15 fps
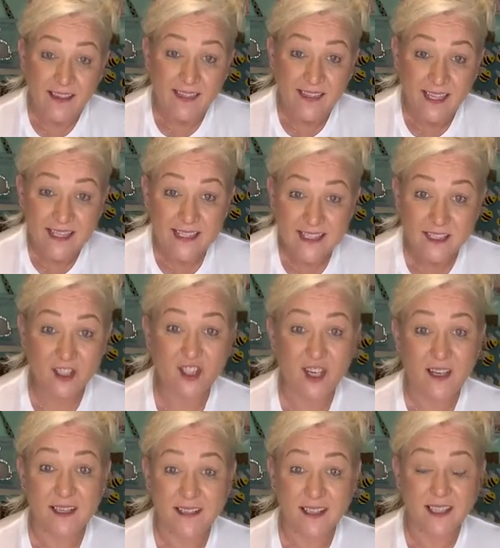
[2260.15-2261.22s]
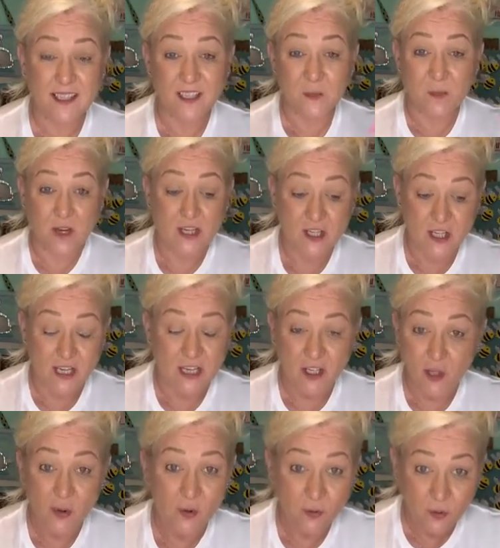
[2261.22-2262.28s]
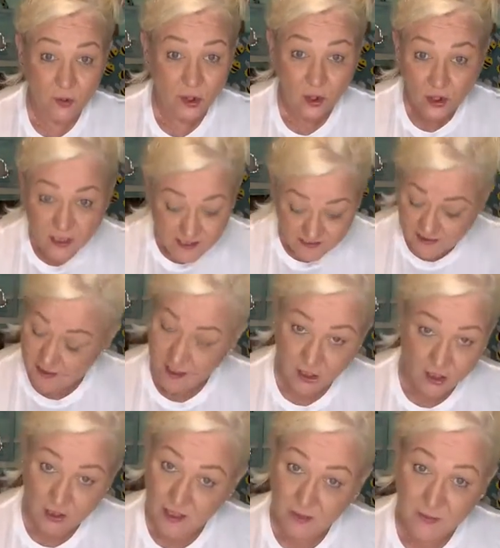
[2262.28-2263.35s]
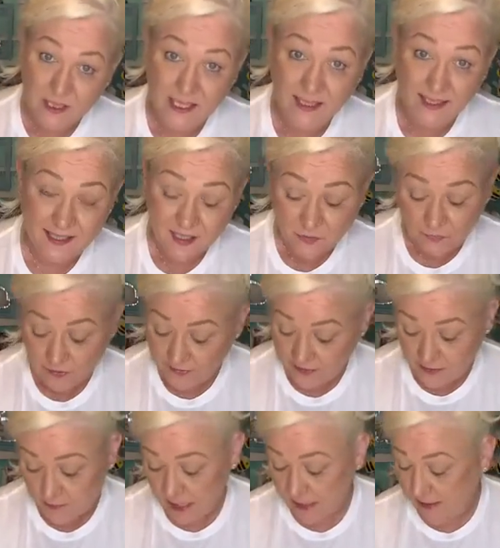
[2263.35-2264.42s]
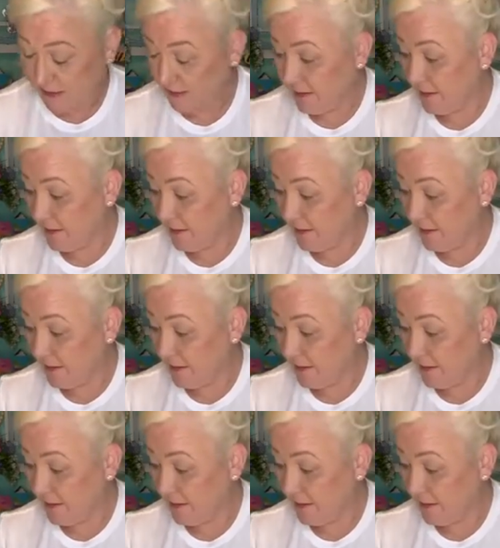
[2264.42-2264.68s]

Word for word: This is just an inspiration. You yours is gonna look completely different than mine.